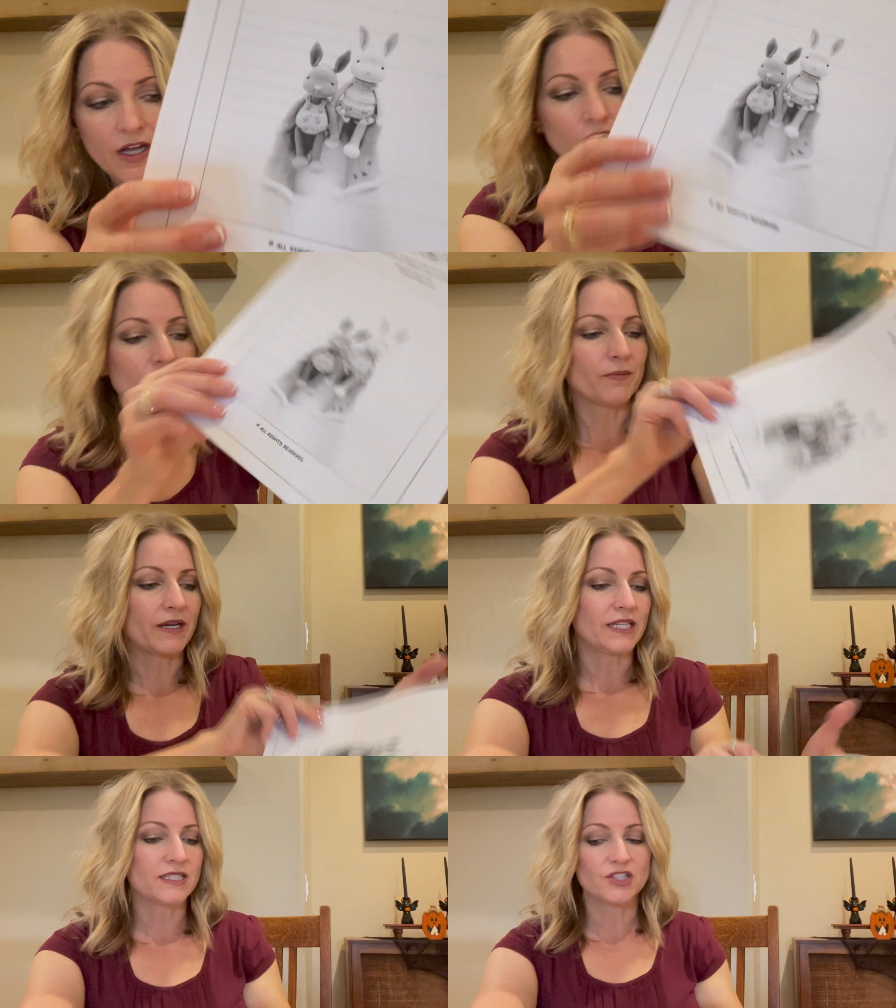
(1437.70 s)
Her
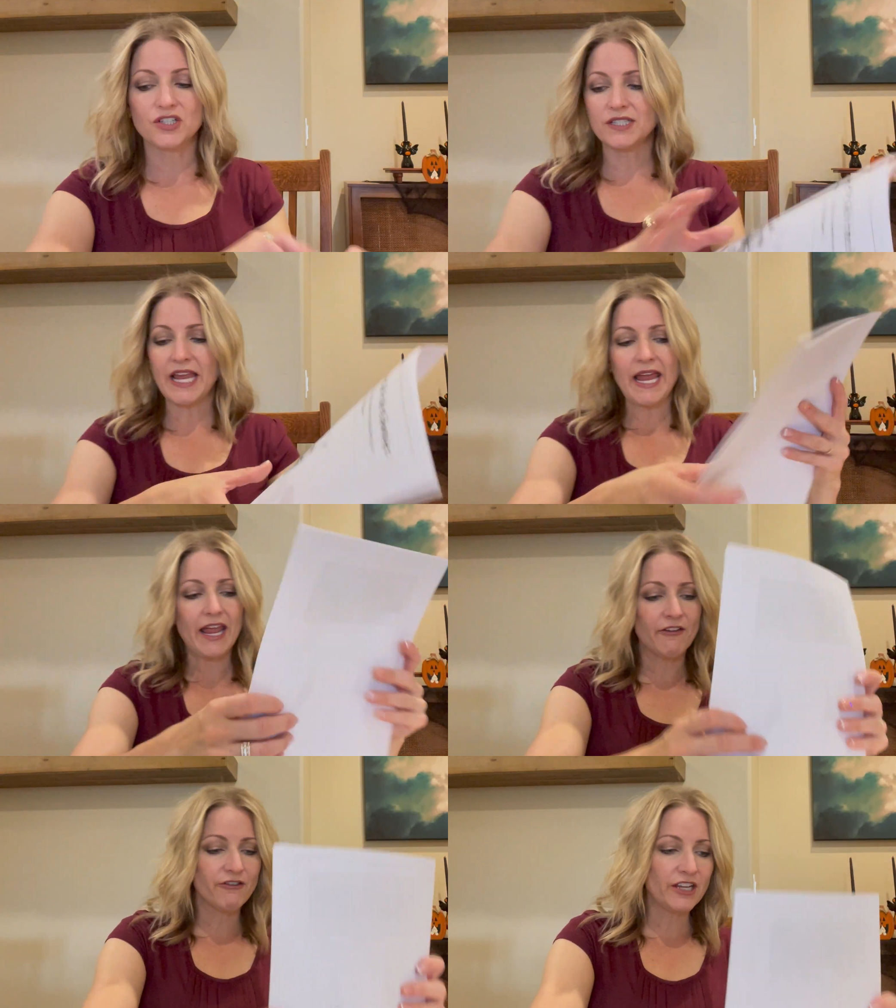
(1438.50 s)
bunnies, just
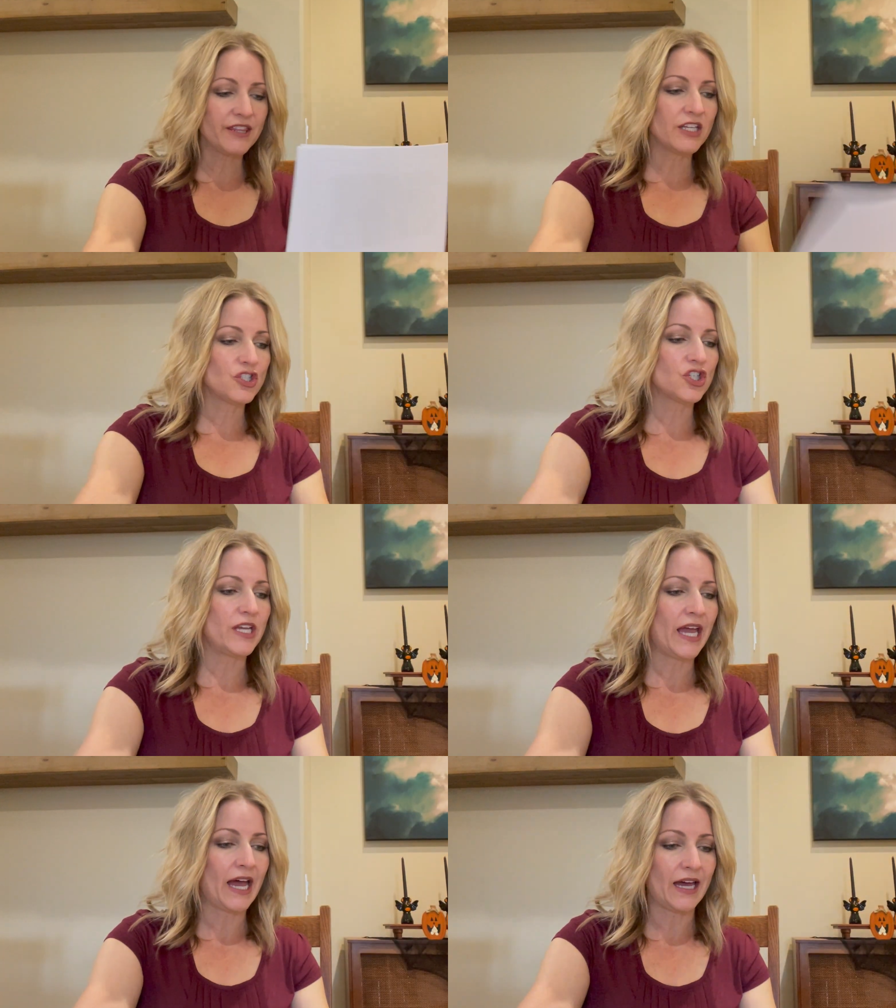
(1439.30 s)
everything she
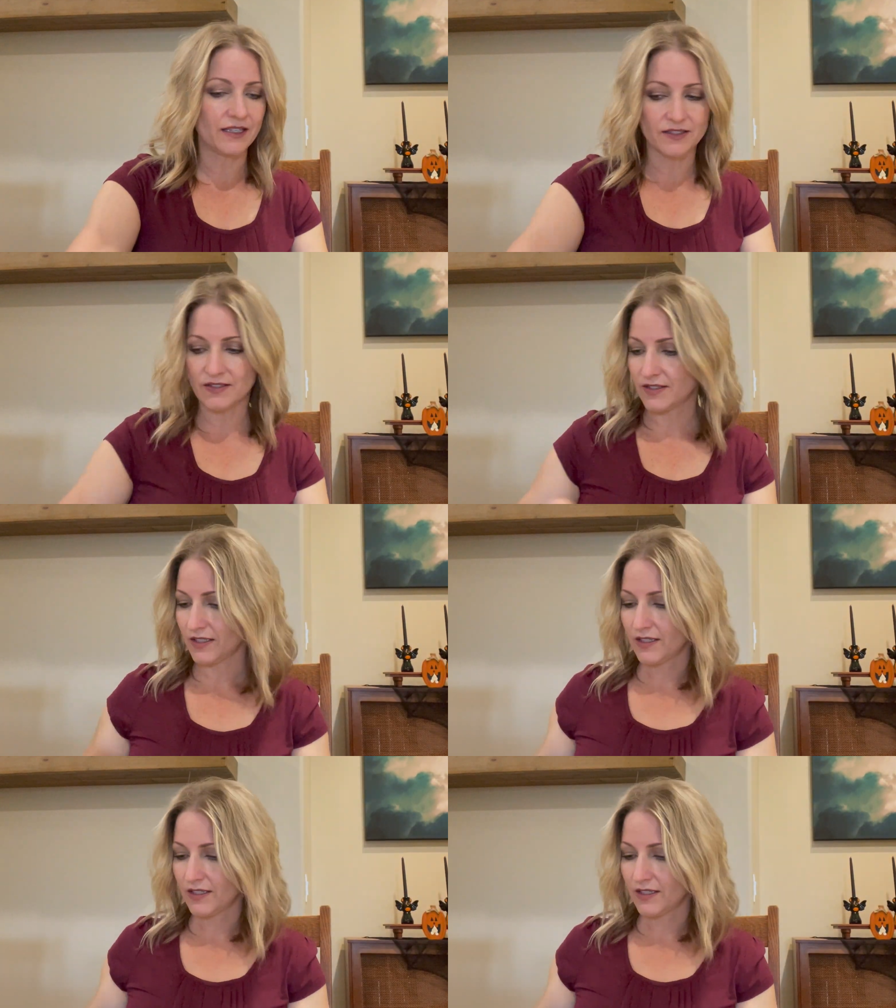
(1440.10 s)
has